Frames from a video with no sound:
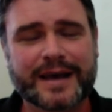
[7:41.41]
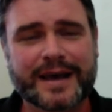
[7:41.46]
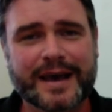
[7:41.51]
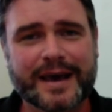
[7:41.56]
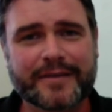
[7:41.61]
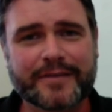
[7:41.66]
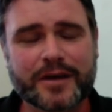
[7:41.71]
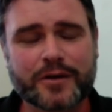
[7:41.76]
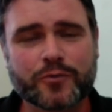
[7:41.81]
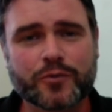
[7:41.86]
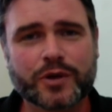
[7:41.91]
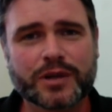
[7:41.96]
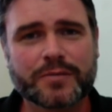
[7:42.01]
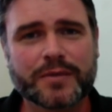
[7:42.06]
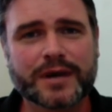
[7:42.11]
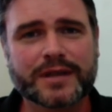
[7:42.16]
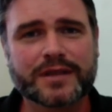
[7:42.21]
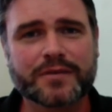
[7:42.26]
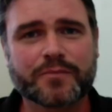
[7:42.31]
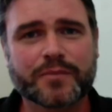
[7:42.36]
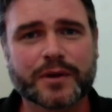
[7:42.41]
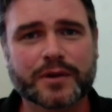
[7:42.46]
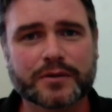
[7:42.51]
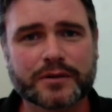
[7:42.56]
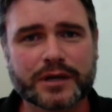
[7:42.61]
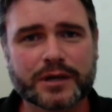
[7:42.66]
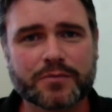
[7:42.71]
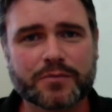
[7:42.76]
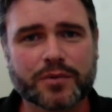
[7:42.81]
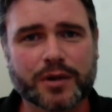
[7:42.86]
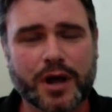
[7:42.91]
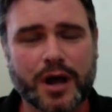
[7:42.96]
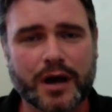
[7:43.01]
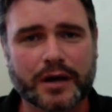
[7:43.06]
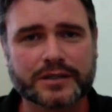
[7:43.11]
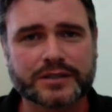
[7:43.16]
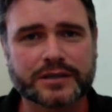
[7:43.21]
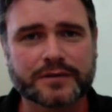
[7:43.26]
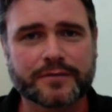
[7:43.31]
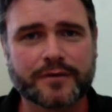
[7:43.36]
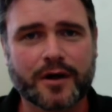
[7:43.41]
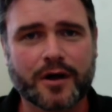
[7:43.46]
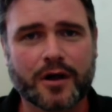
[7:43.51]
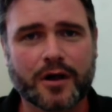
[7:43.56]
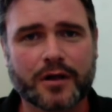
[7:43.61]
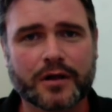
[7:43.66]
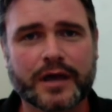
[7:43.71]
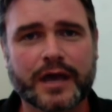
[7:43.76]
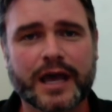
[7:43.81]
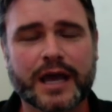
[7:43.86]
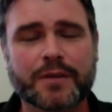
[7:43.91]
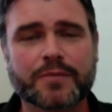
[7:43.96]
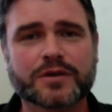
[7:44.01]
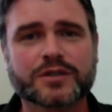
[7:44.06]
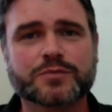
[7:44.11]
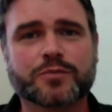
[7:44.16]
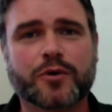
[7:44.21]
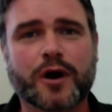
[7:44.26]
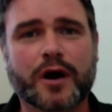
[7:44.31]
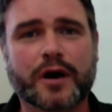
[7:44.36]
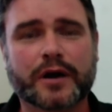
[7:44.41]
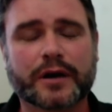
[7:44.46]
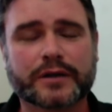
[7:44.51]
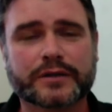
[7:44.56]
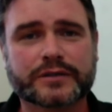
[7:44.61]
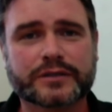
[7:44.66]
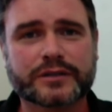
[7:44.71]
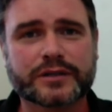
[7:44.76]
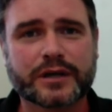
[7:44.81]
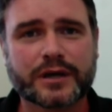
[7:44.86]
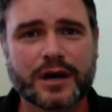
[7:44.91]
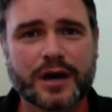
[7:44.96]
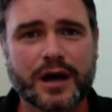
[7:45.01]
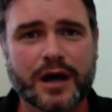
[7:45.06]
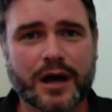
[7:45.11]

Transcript: and then really make the building blocks of all cannabis products.